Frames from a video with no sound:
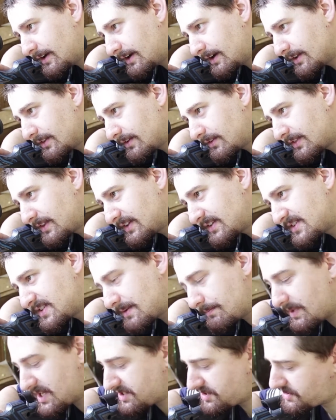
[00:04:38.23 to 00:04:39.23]
Other things
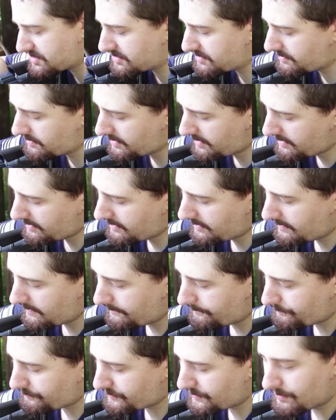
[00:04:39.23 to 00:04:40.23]
to mention,
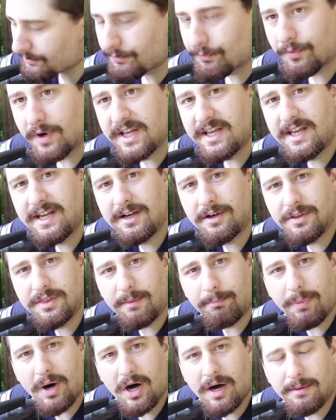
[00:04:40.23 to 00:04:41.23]
right here, the
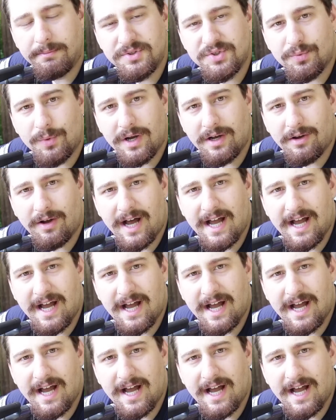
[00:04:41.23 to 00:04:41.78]
palm swell,